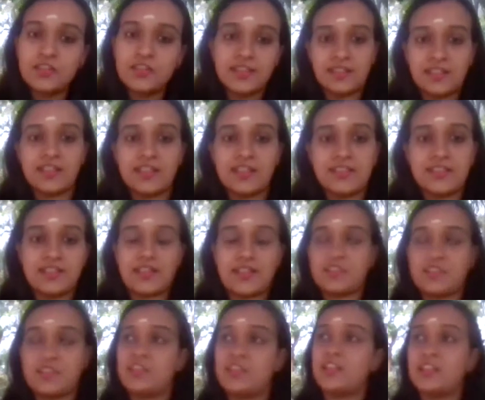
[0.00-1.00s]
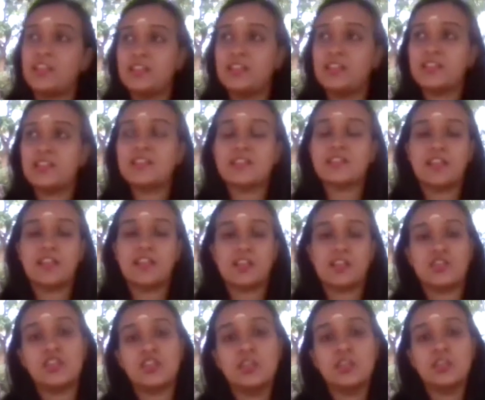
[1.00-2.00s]
constructed in this
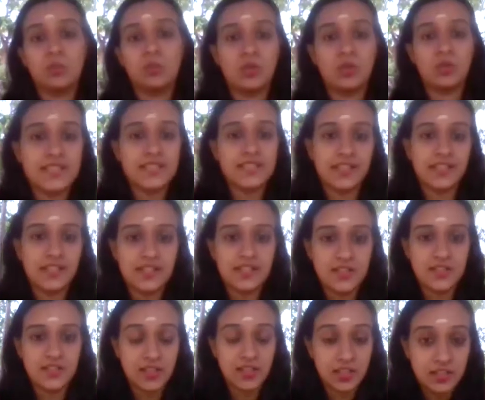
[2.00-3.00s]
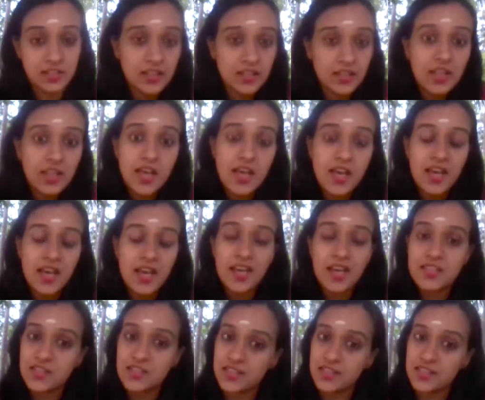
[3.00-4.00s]
structure. The walls are constructed
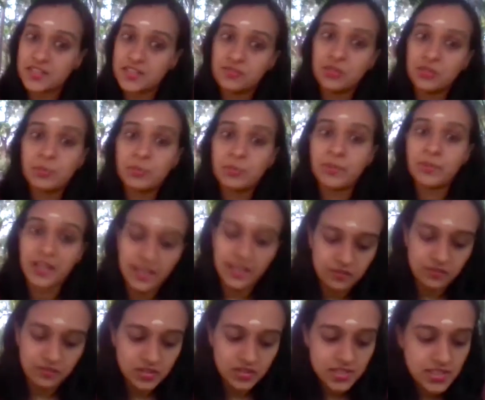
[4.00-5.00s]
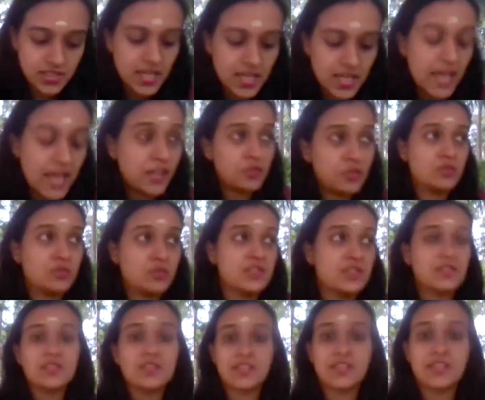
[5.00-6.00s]
just for privacy and
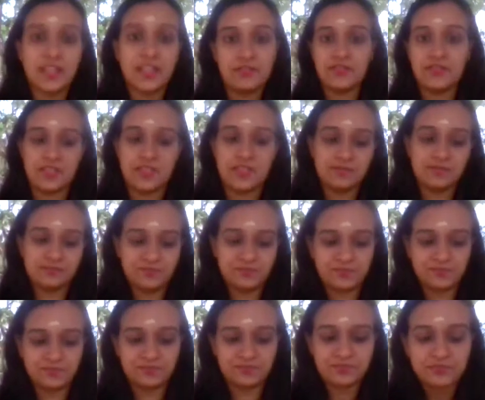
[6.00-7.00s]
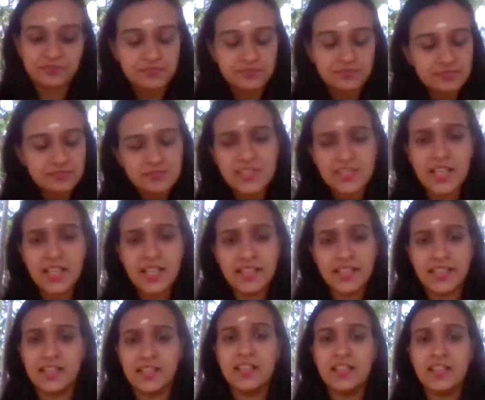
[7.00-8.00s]
also safety.
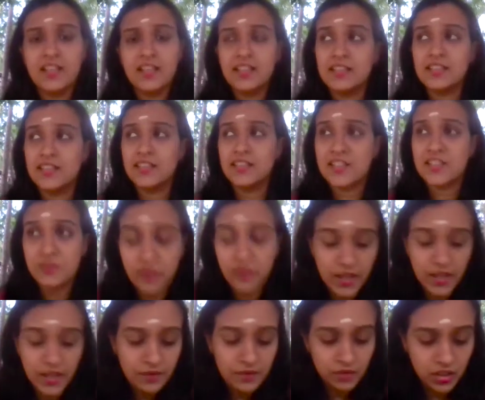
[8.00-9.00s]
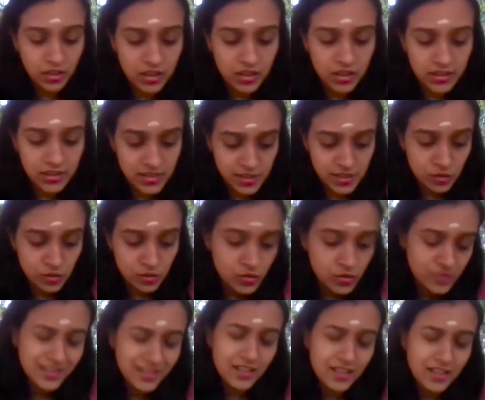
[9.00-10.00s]
Then this framework, it is
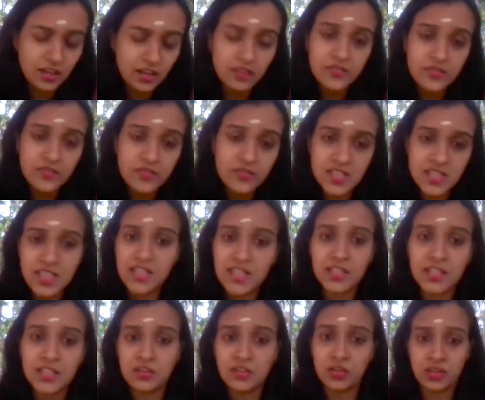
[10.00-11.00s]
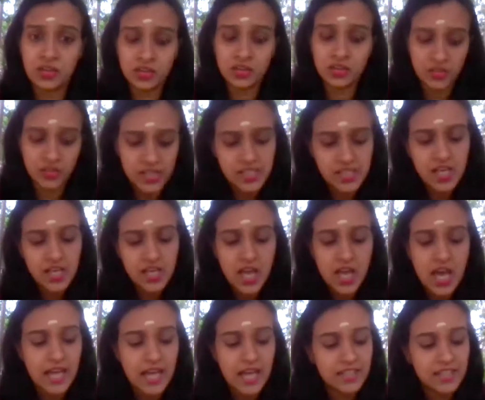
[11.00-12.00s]
usually of steel and concrete
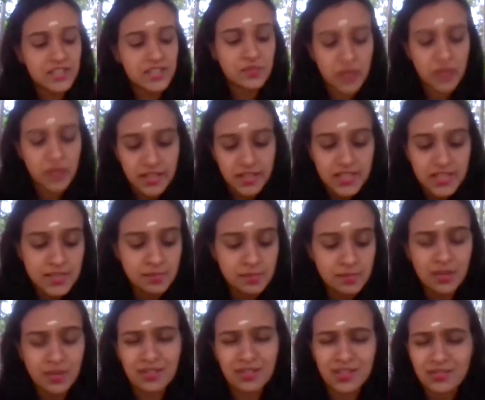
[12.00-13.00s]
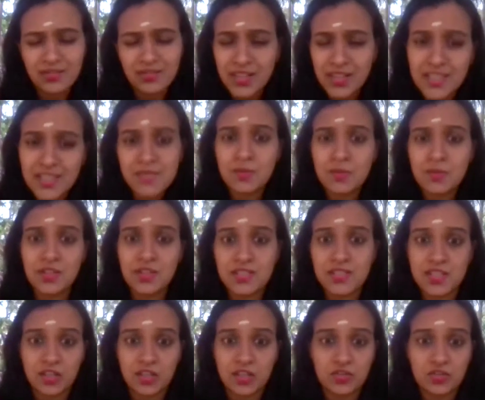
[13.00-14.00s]
and is very small. In very small
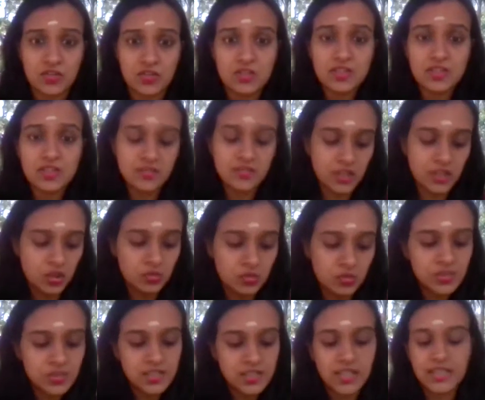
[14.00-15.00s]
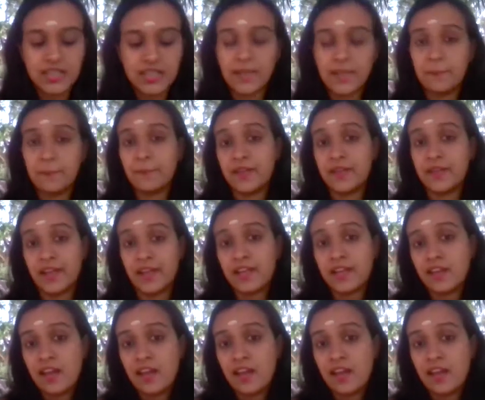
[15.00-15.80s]
structures we use timber and